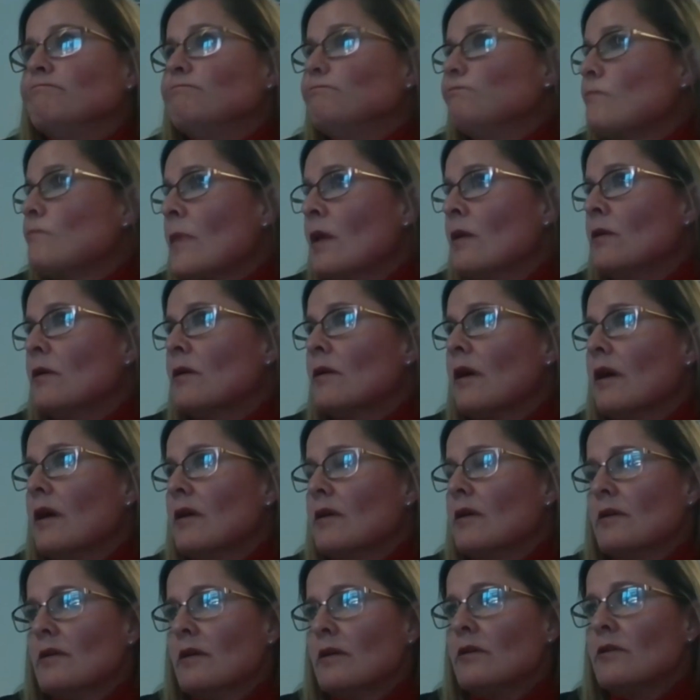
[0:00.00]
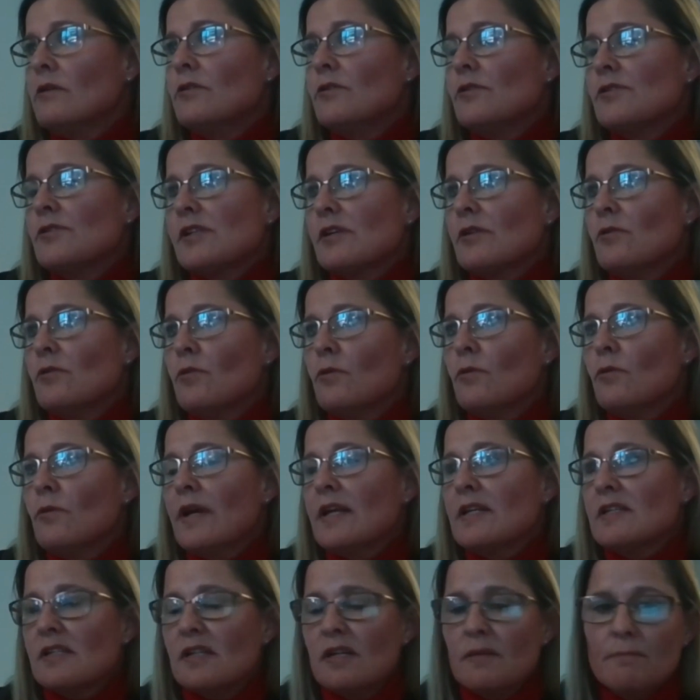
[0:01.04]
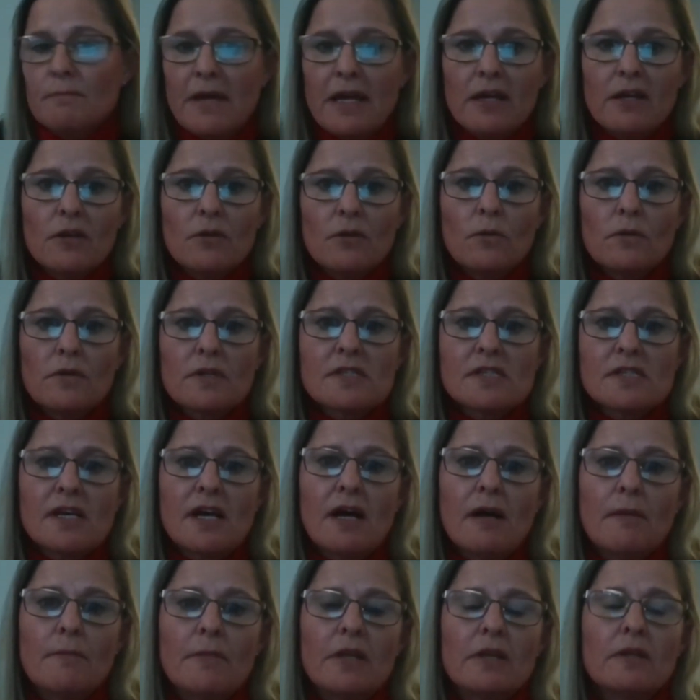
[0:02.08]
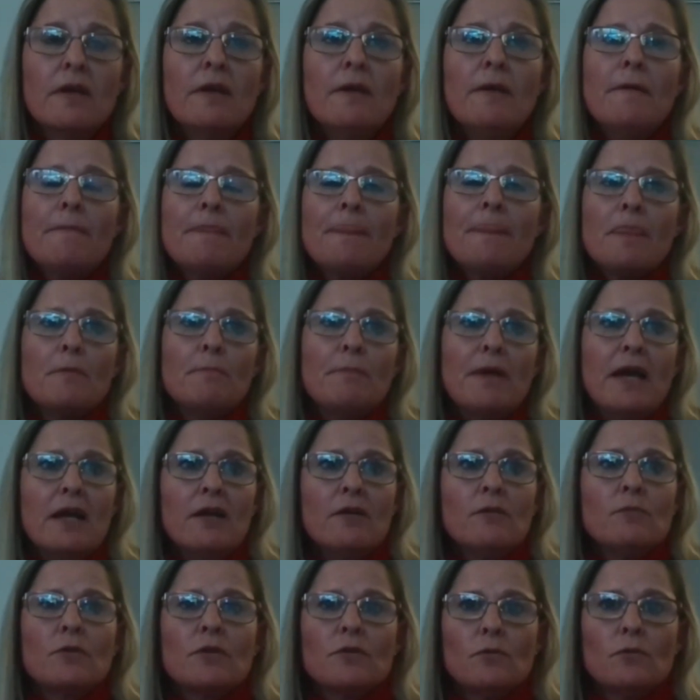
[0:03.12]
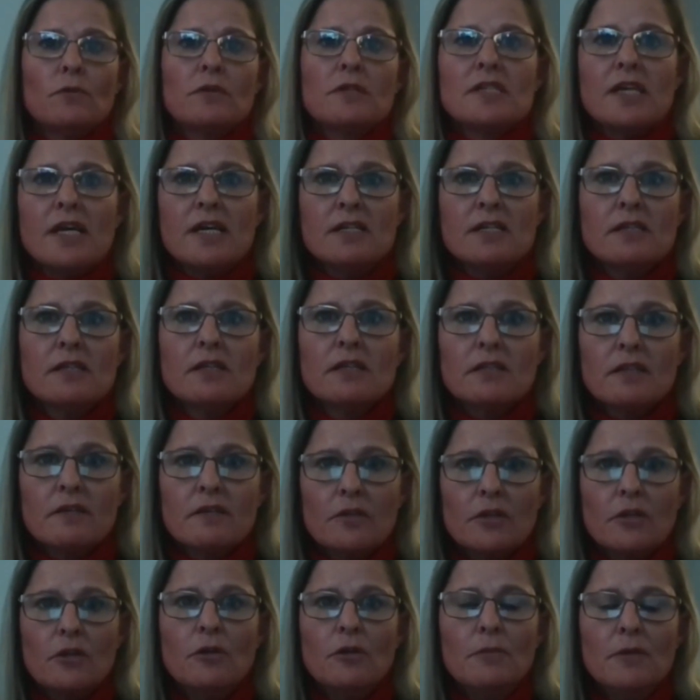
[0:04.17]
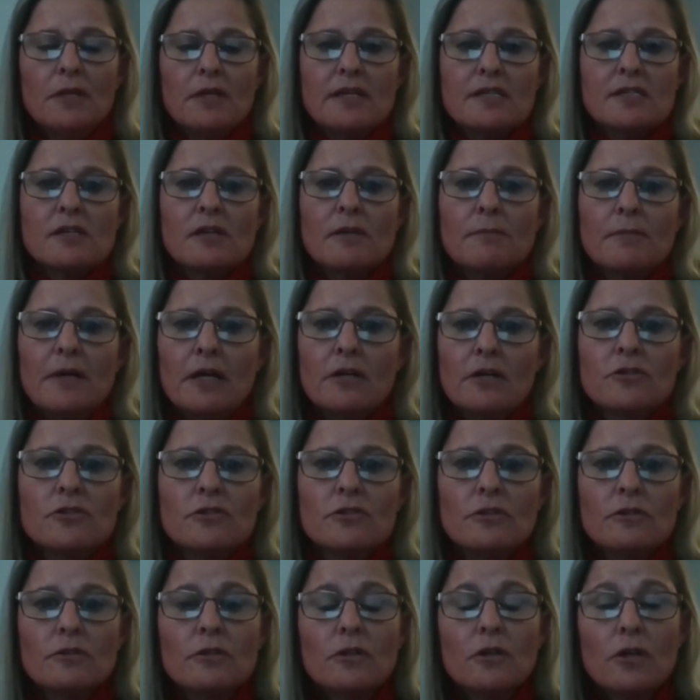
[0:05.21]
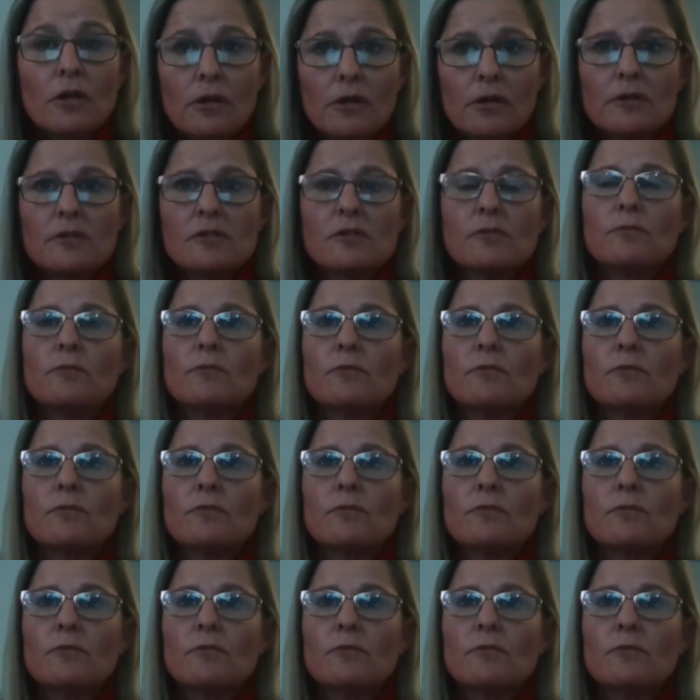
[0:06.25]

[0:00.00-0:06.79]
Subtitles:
you're using your internet banking all the time, and the bank, with all the data that they've accumulated about you, could,